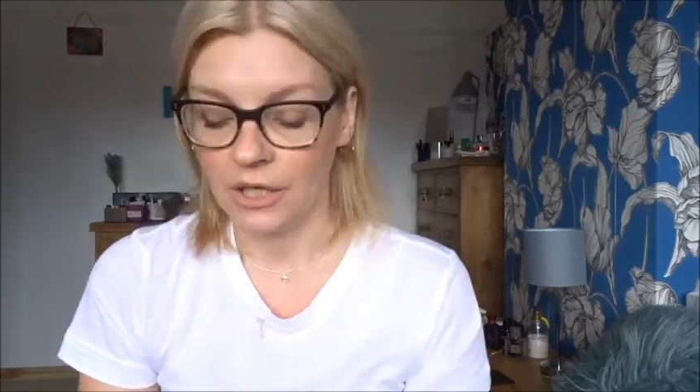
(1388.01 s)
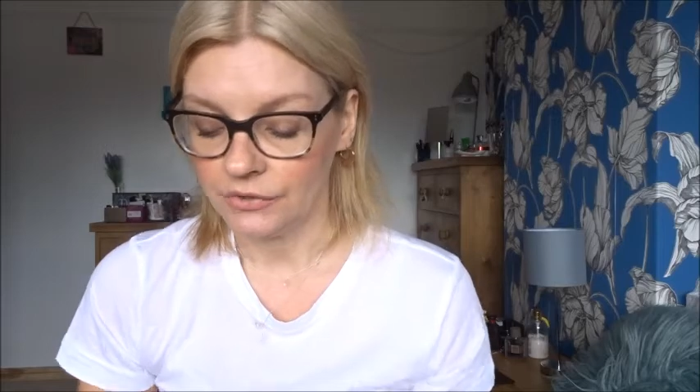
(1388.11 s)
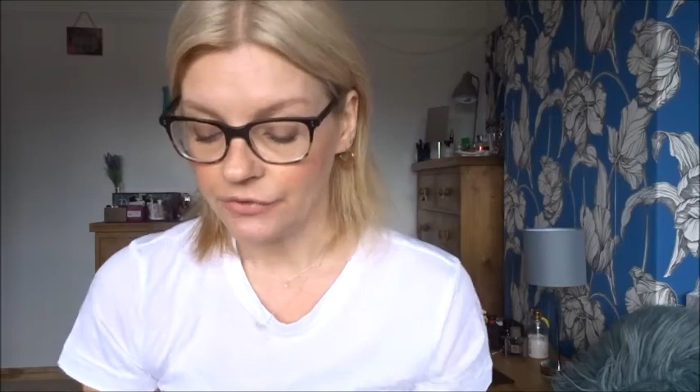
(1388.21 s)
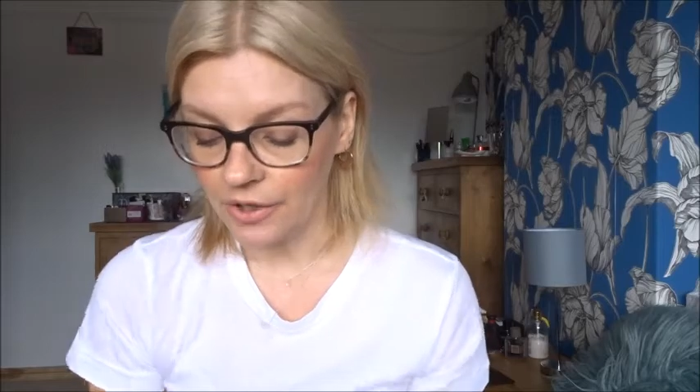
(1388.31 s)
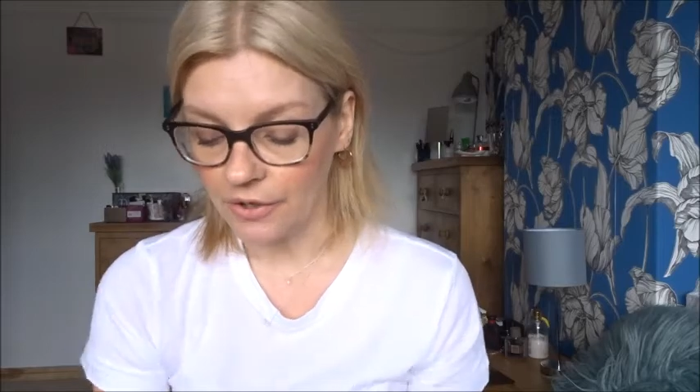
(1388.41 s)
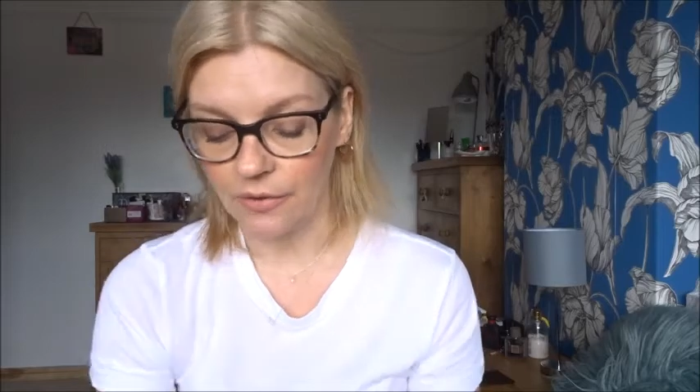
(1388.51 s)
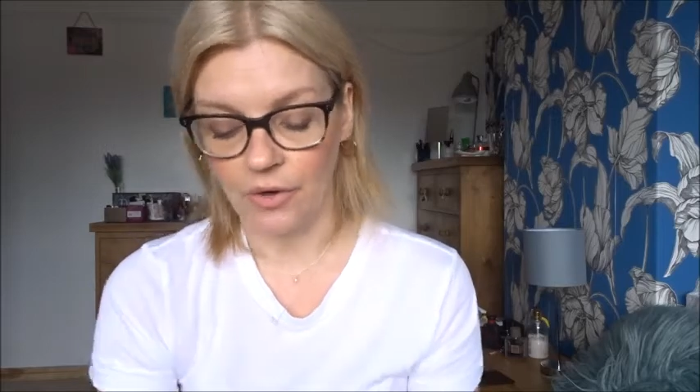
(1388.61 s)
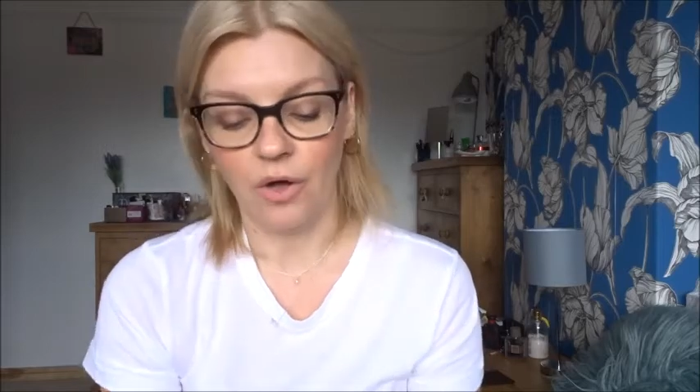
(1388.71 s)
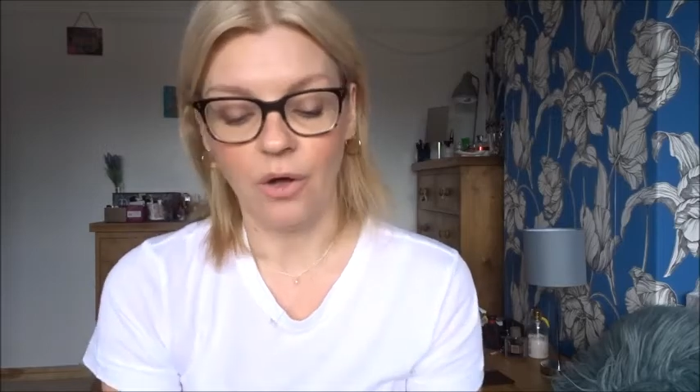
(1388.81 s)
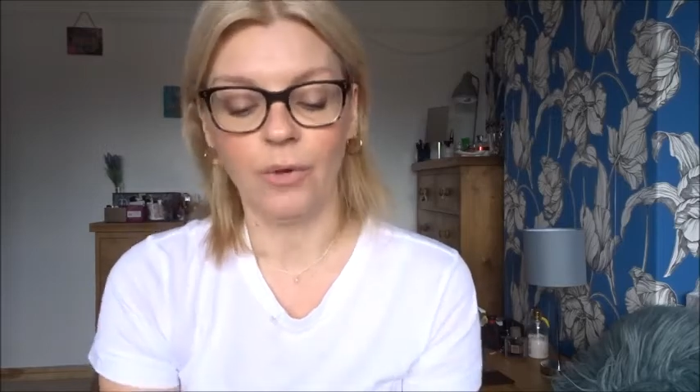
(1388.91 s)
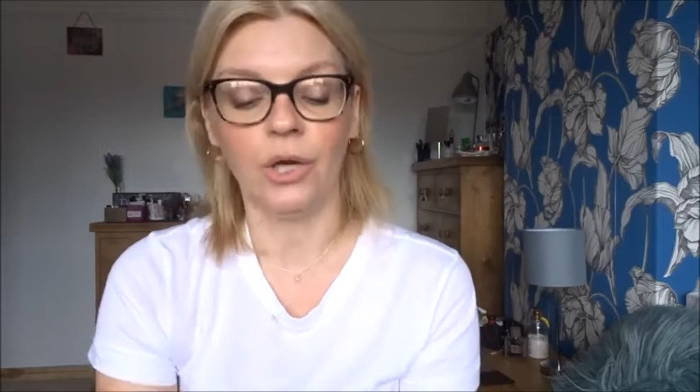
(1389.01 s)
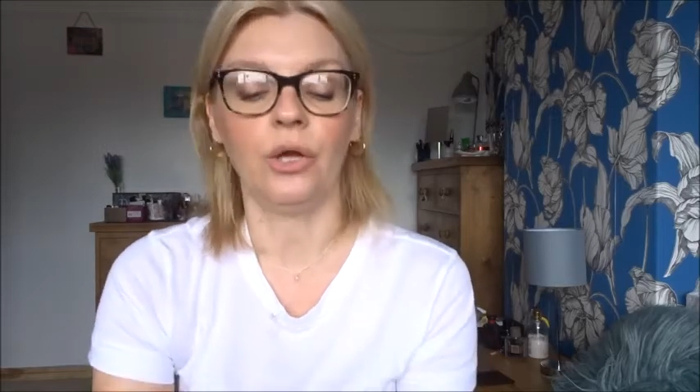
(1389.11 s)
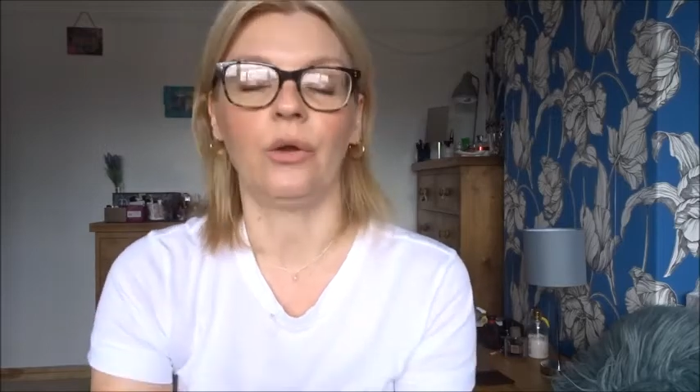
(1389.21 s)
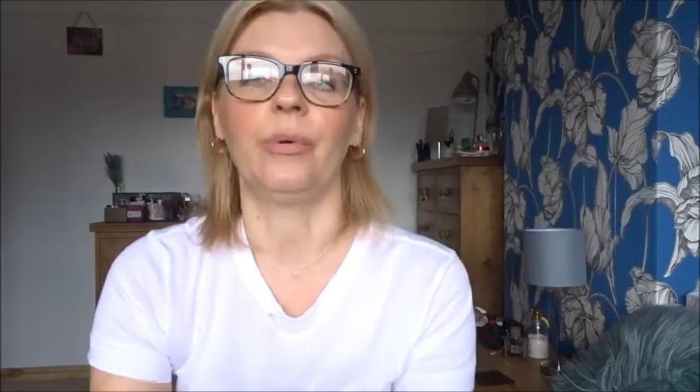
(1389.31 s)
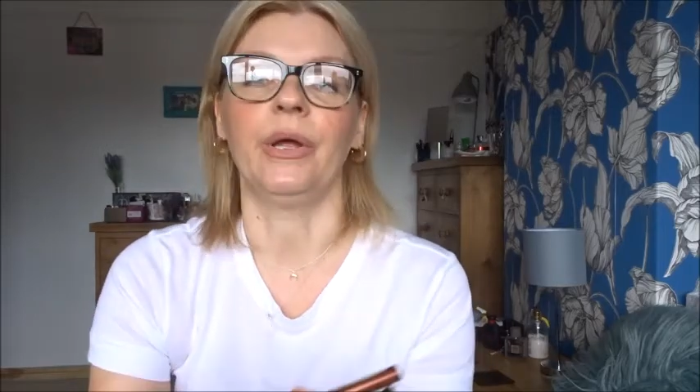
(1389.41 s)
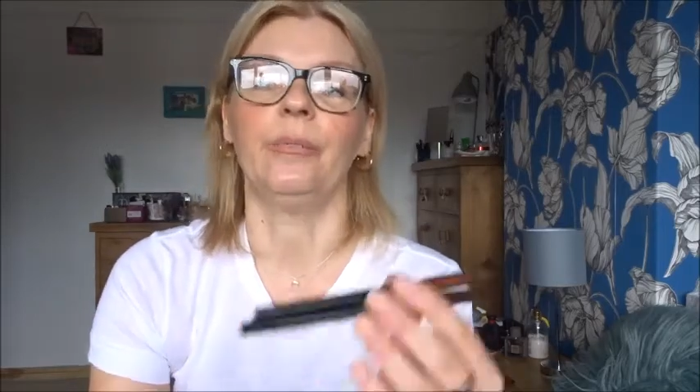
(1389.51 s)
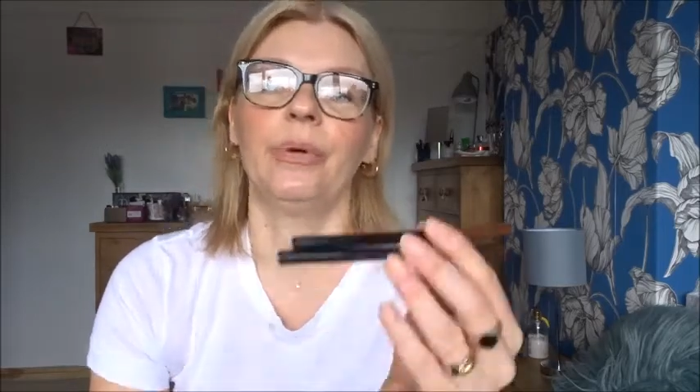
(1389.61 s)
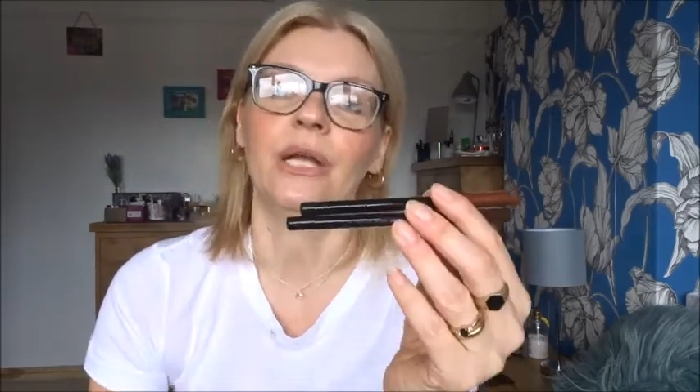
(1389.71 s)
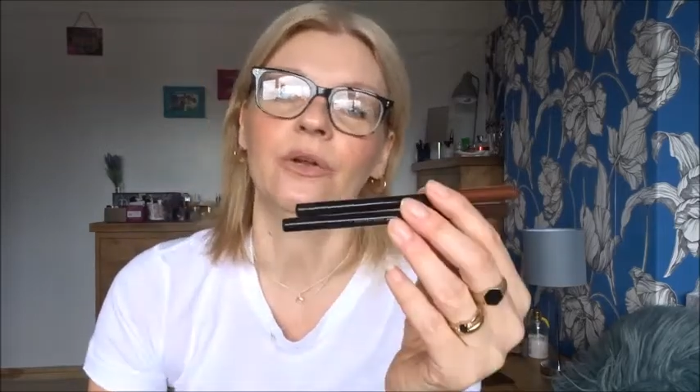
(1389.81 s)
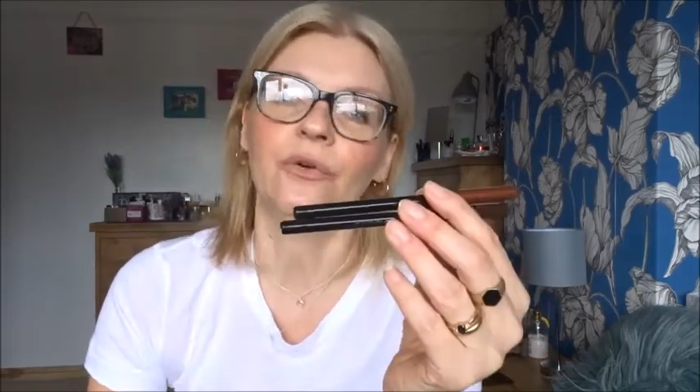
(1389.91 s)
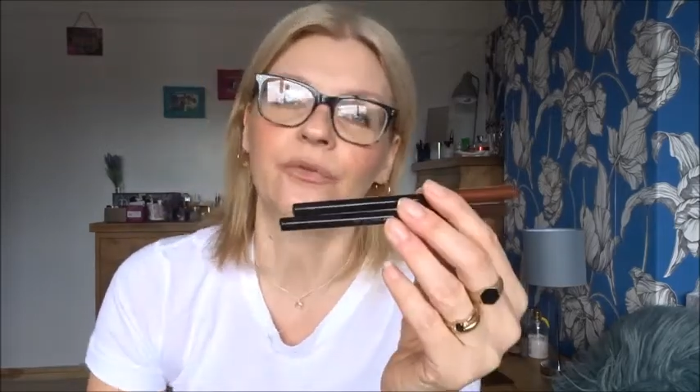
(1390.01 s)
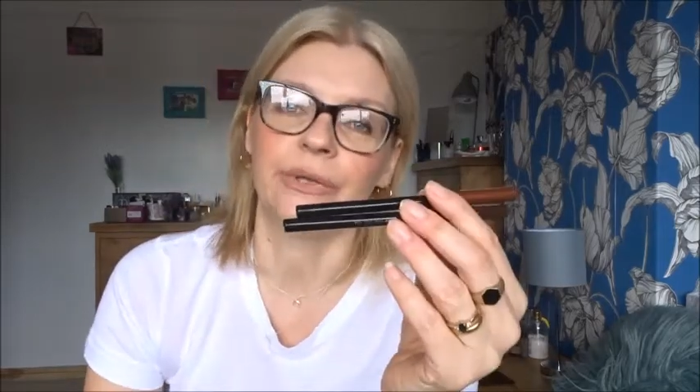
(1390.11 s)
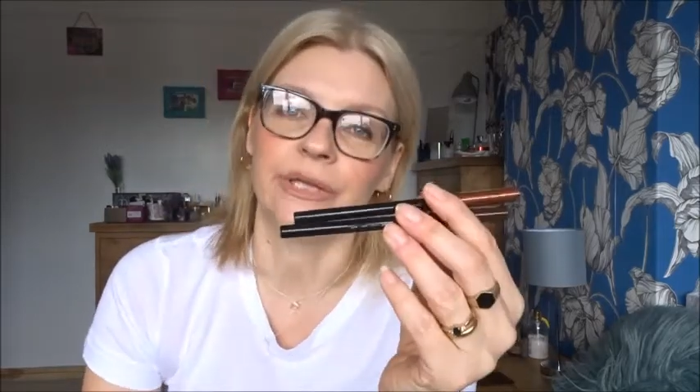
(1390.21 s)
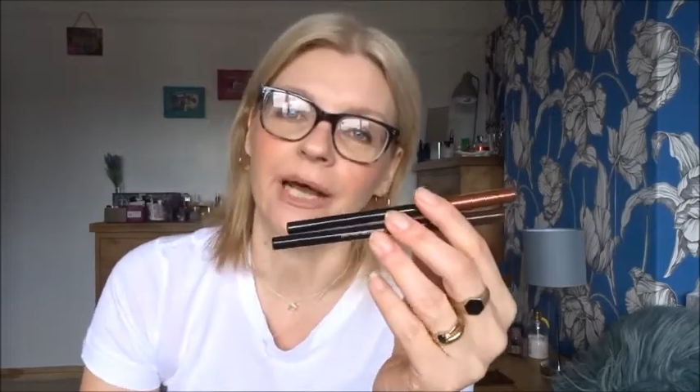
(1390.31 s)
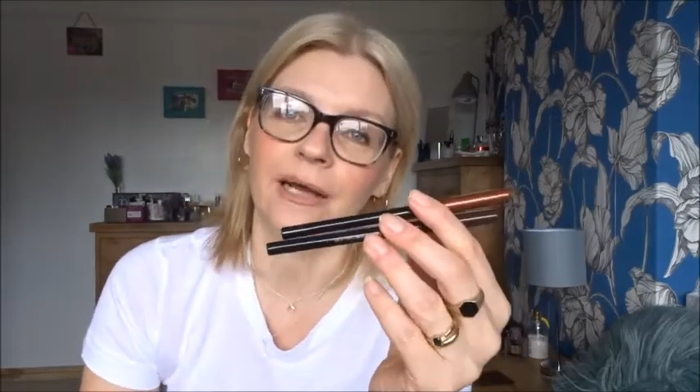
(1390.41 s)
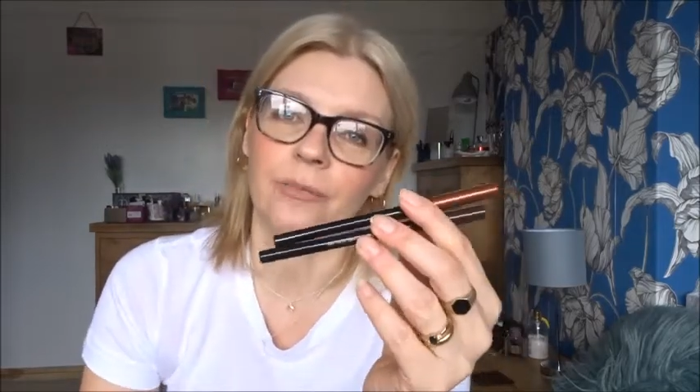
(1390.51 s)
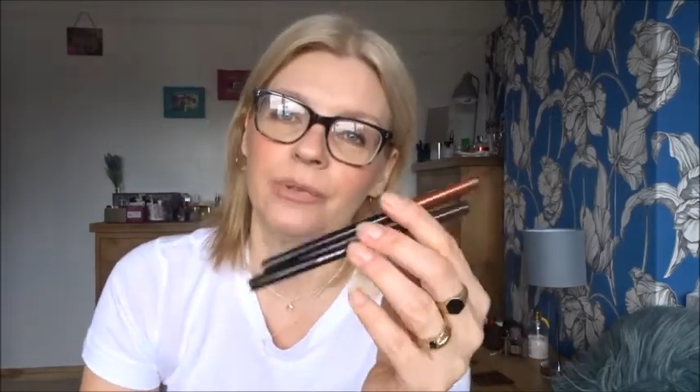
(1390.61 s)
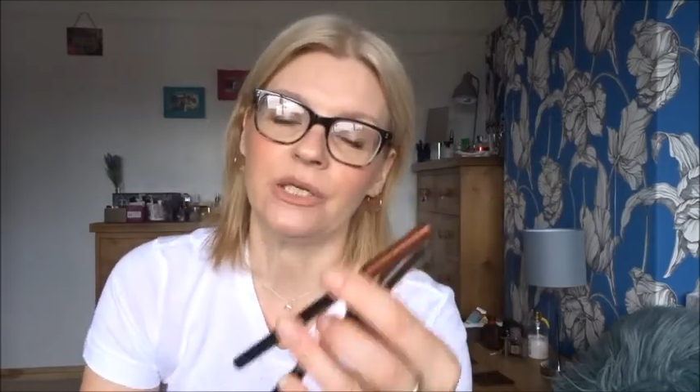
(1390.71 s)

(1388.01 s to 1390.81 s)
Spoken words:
So I'm a little bit peed off with that,